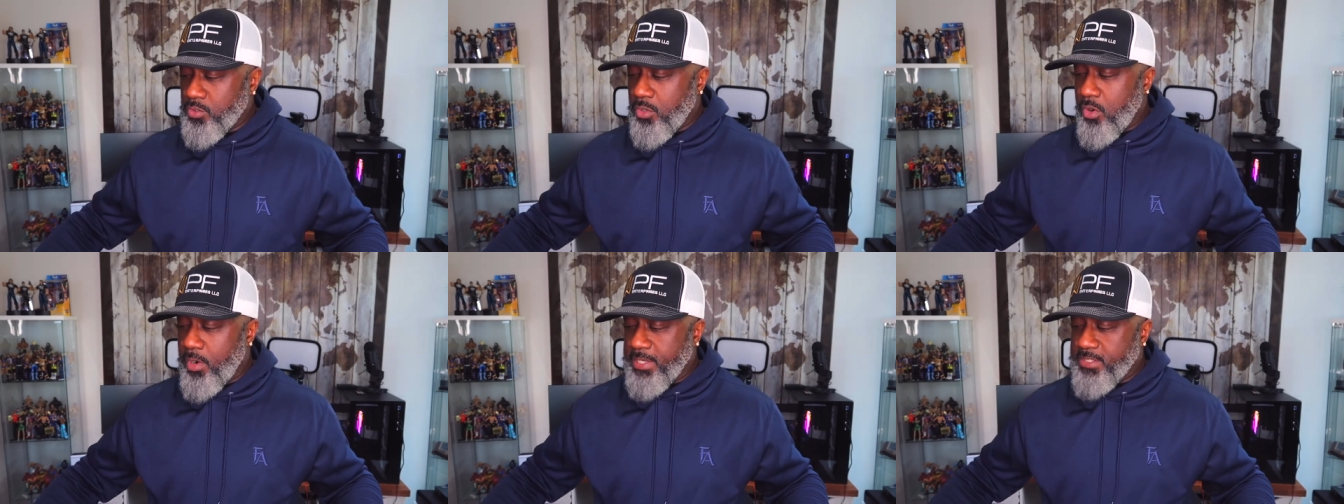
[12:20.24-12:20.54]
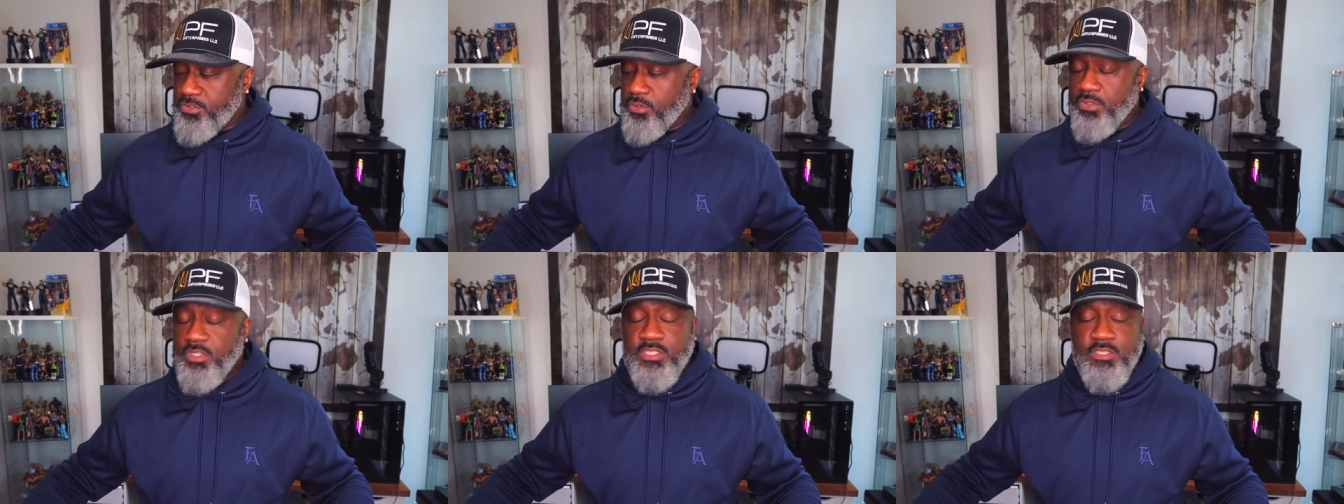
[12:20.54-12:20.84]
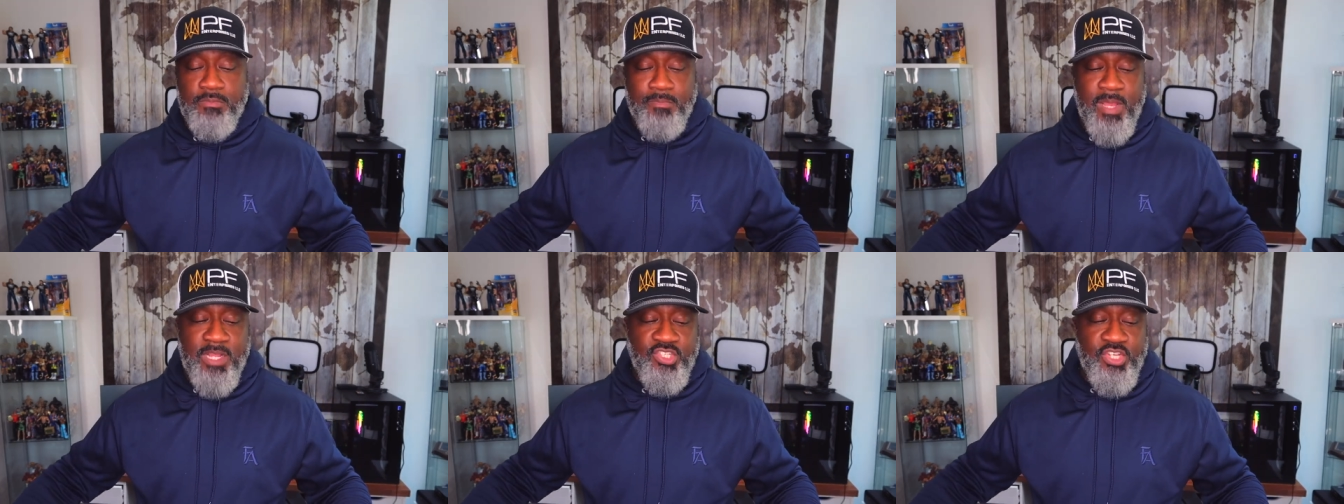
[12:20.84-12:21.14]
All right, so this
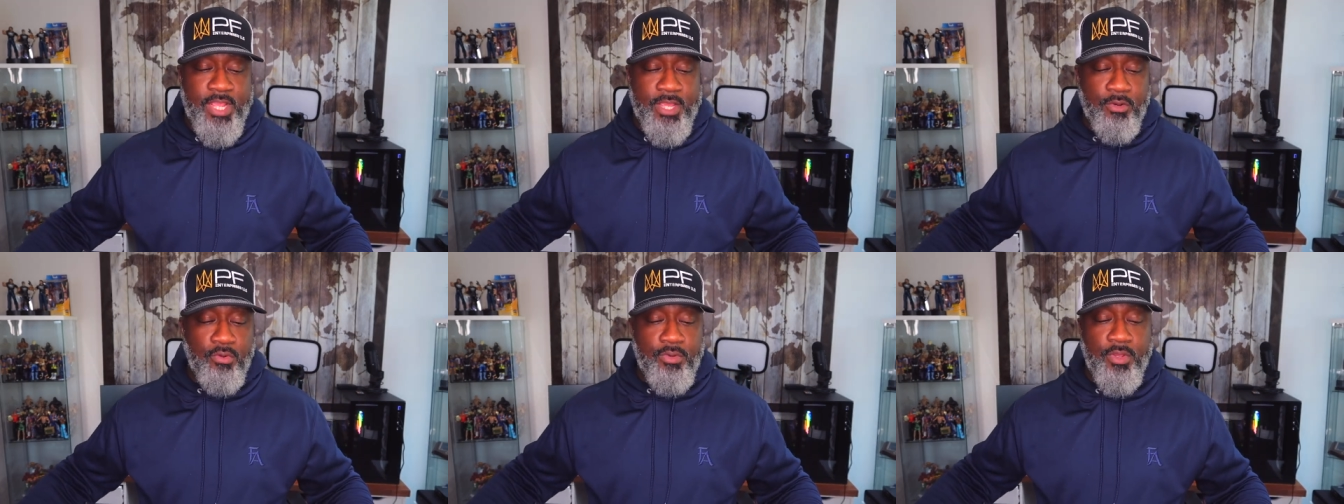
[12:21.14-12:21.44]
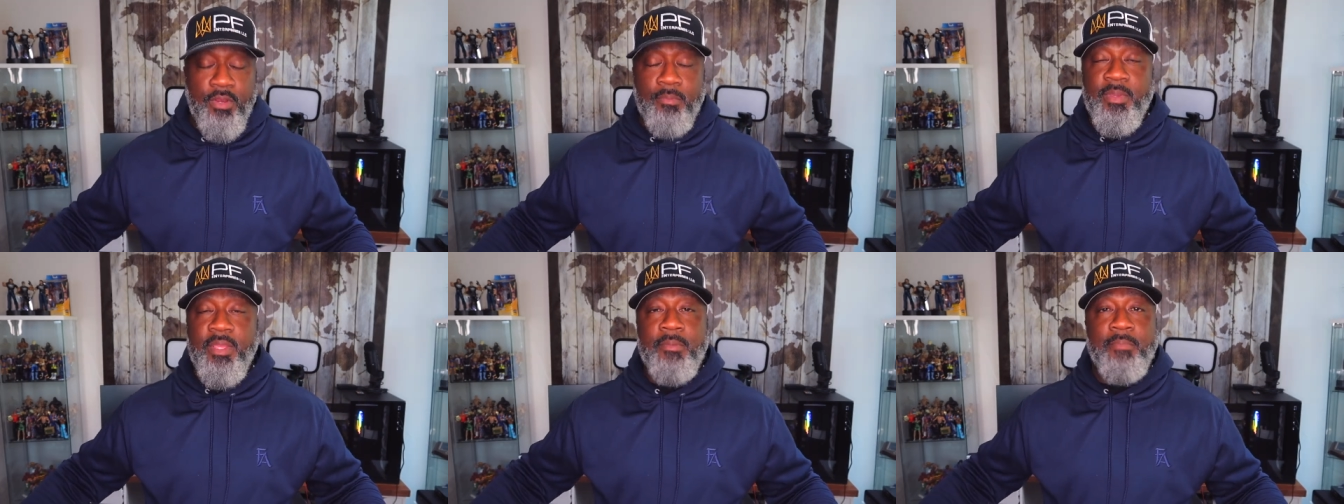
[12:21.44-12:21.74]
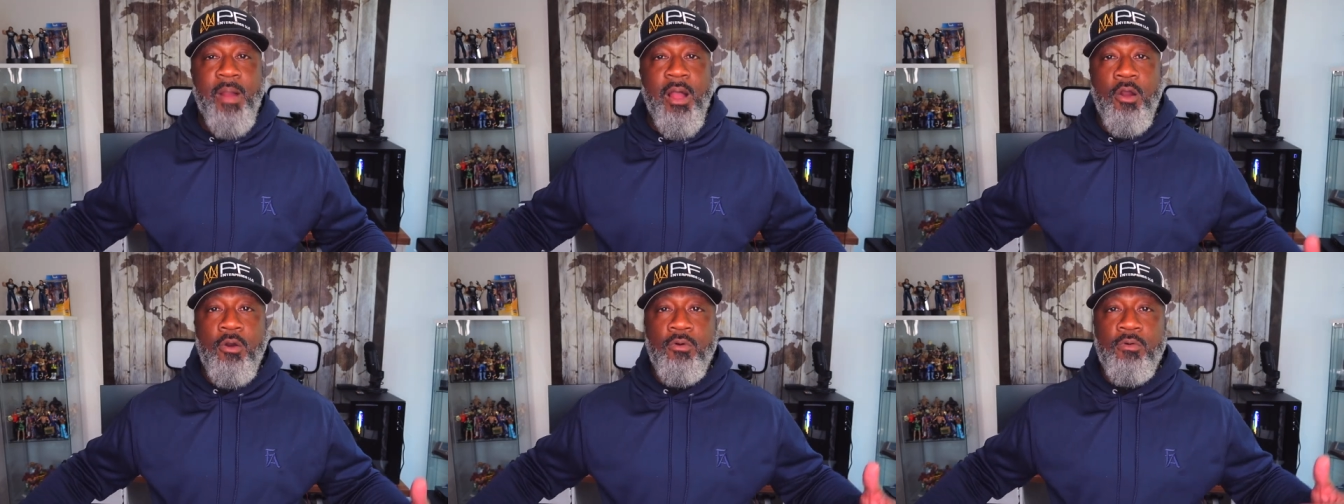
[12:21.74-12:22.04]
is my channel gonna be
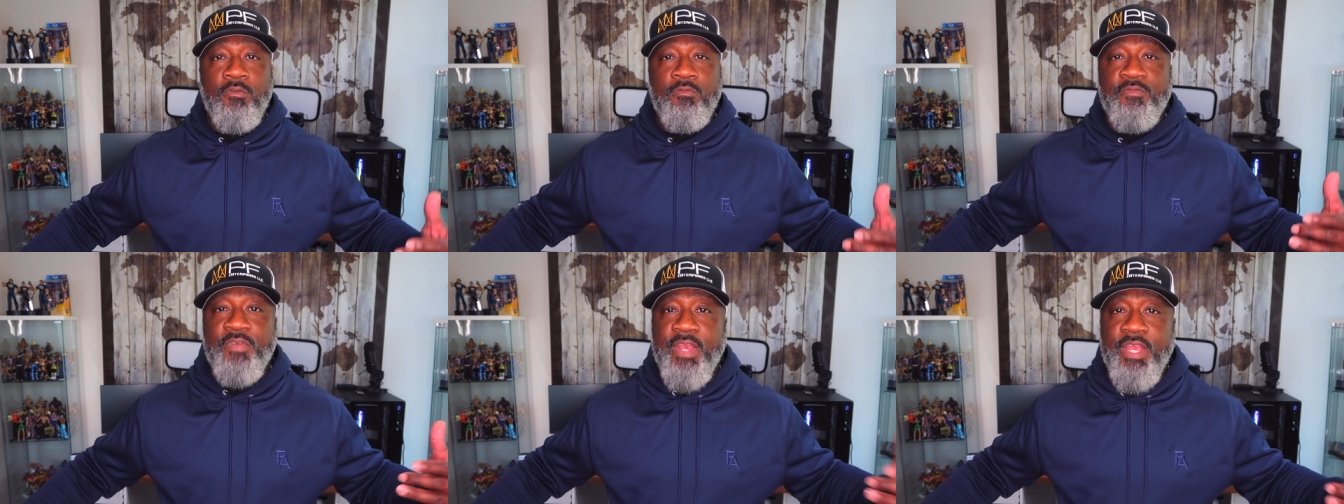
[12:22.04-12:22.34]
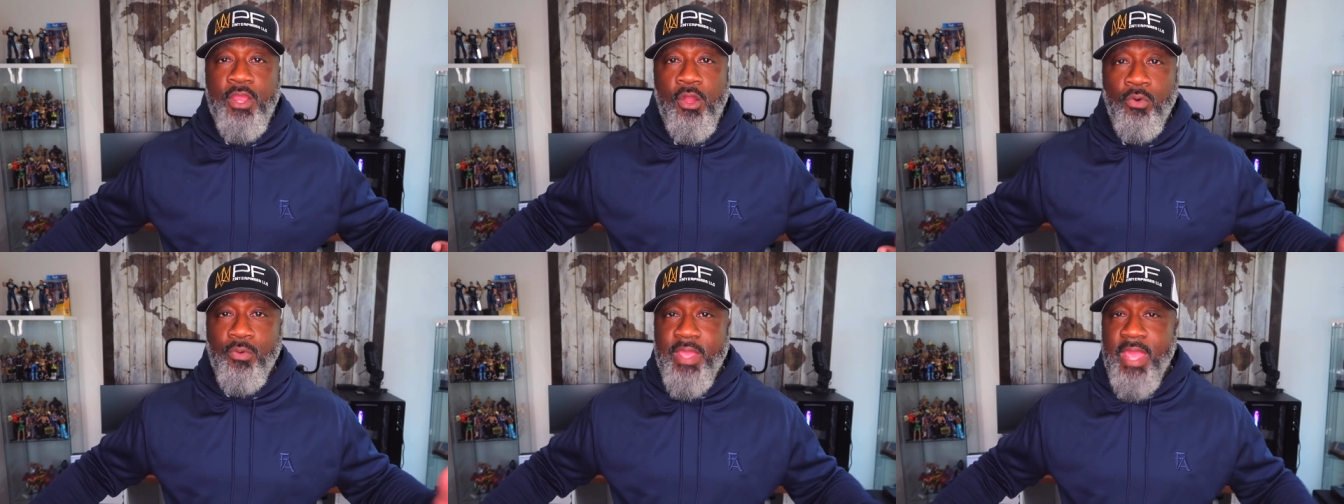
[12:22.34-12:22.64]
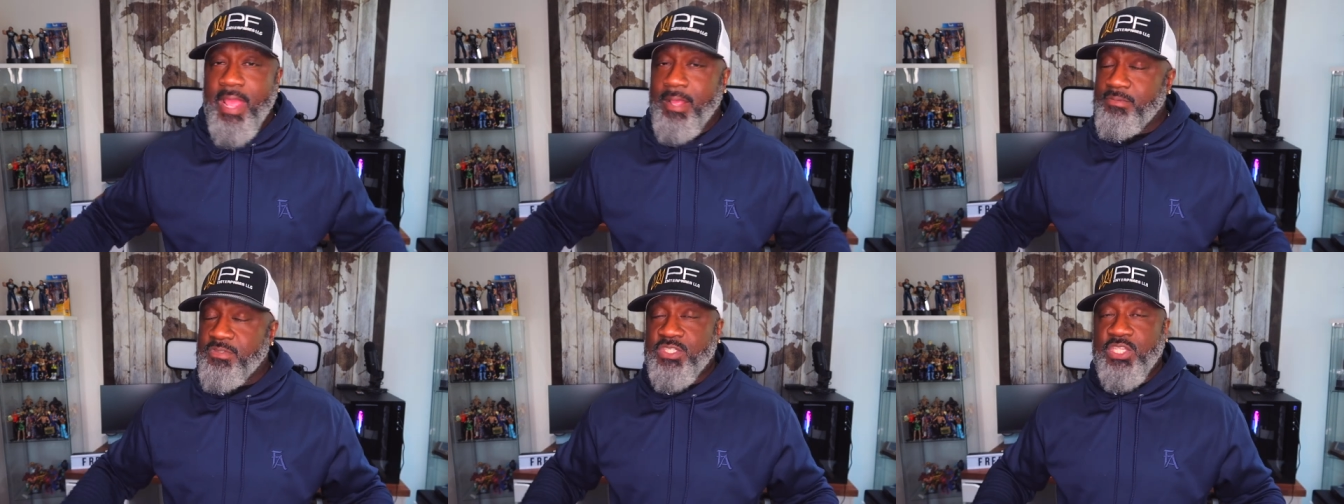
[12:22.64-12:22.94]
about video
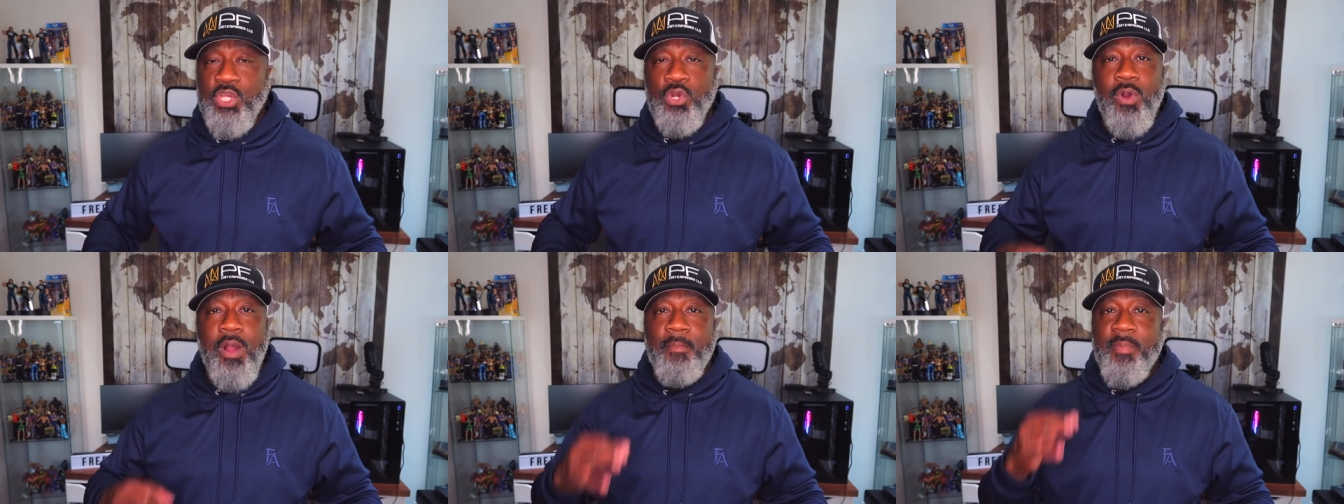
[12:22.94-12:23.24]
games still.